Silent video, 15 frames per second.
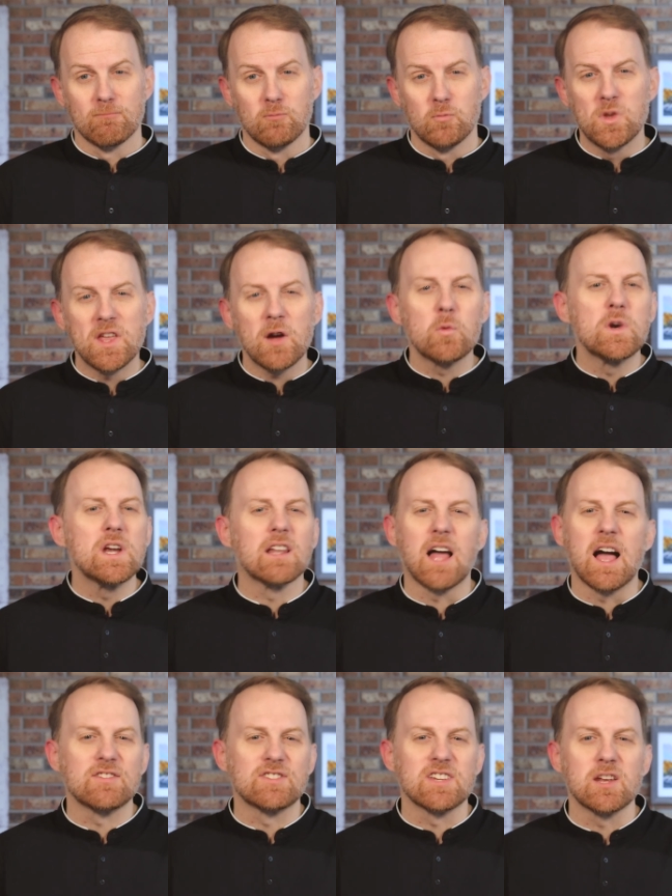Without
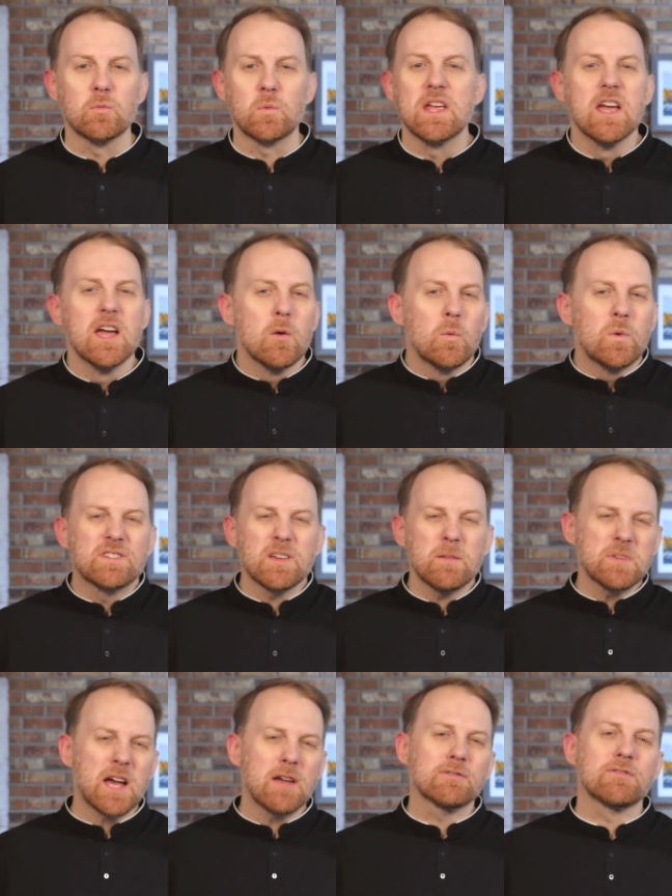realizing it, we, we
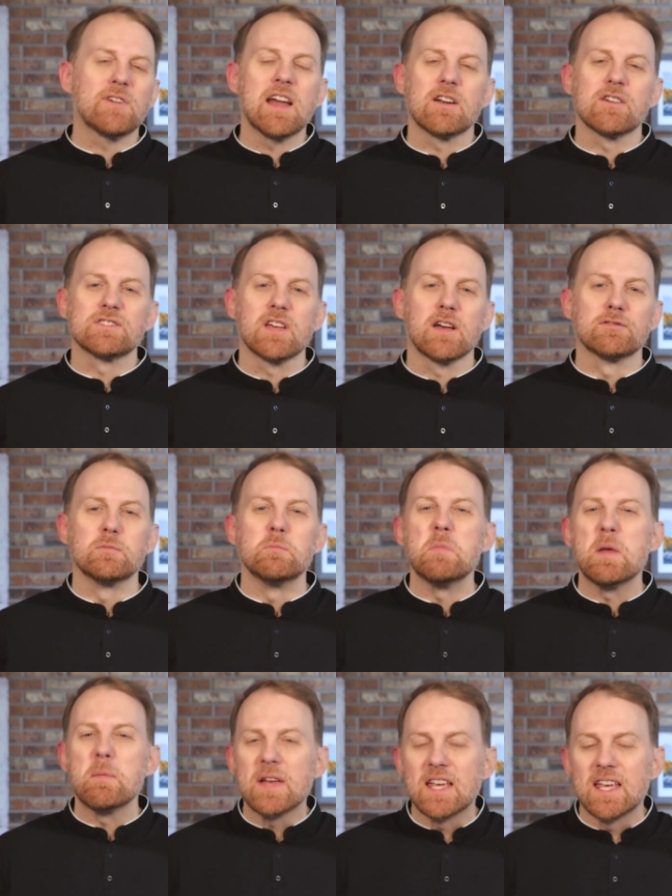sometimes find ourselves
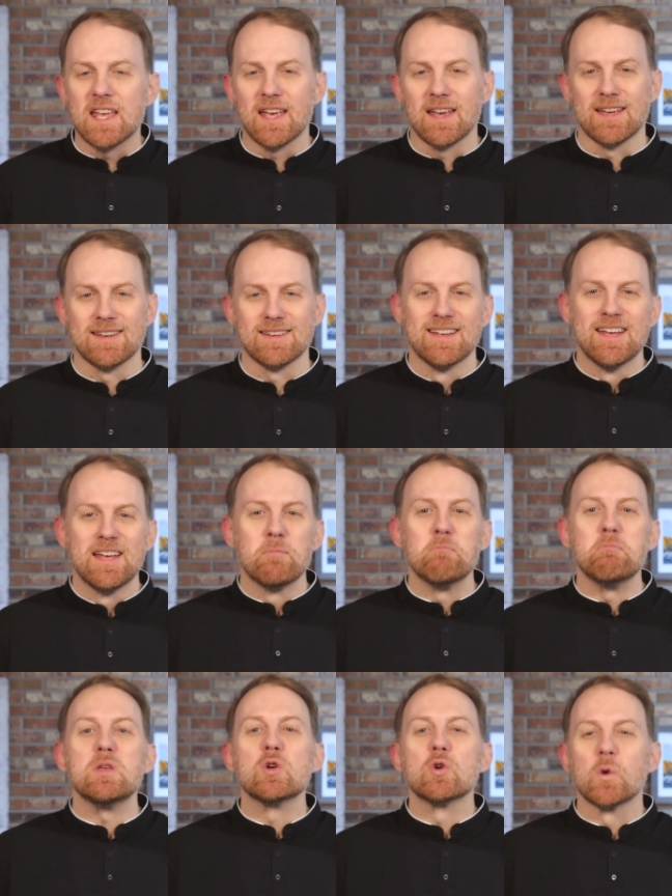mimicking and
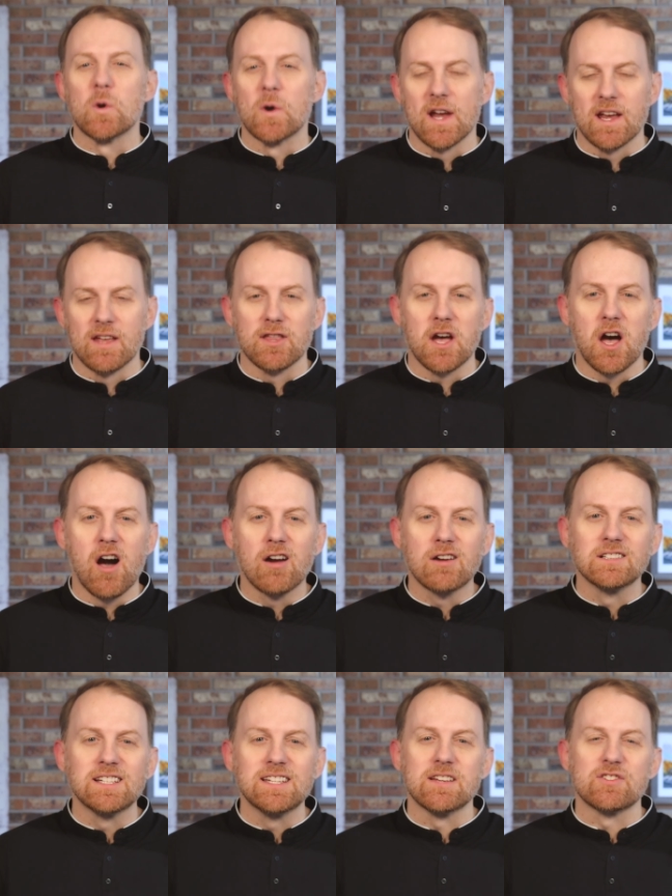mirroring the
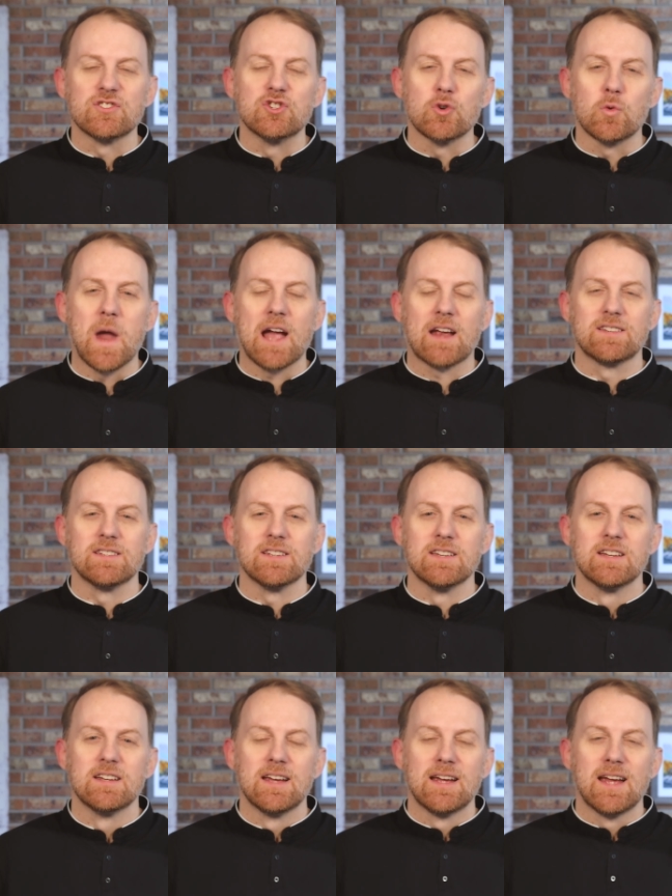ugliness
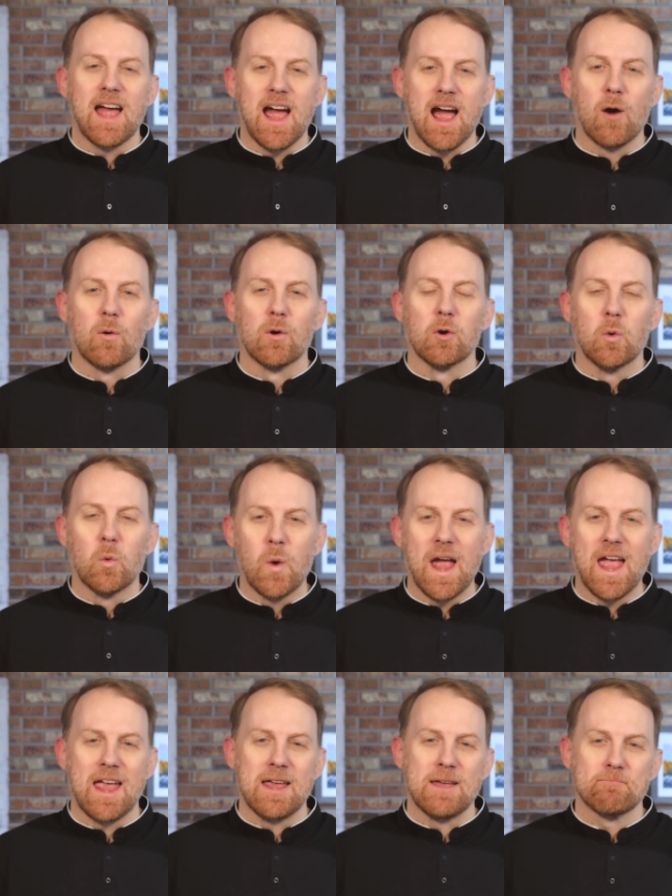directed our
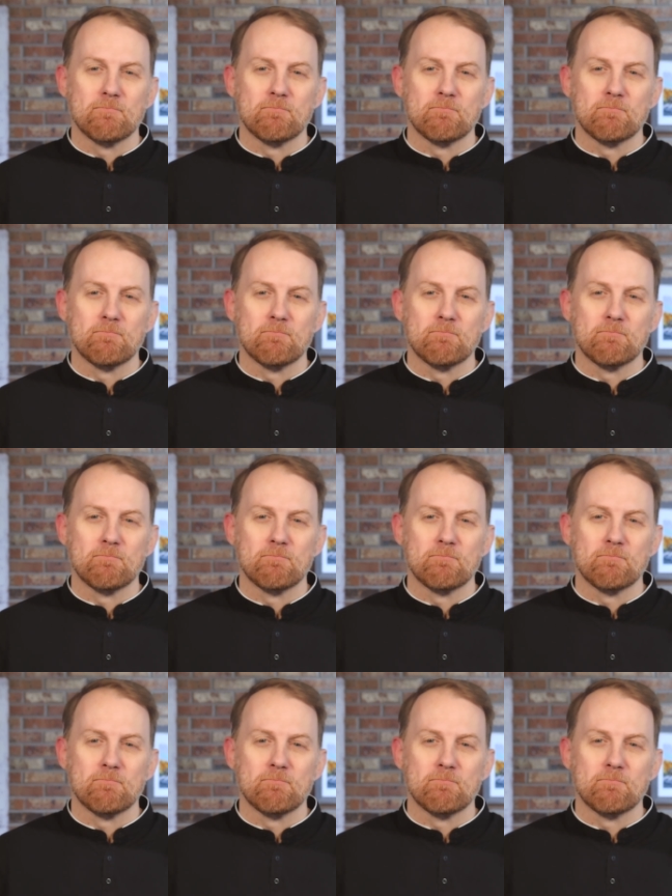way.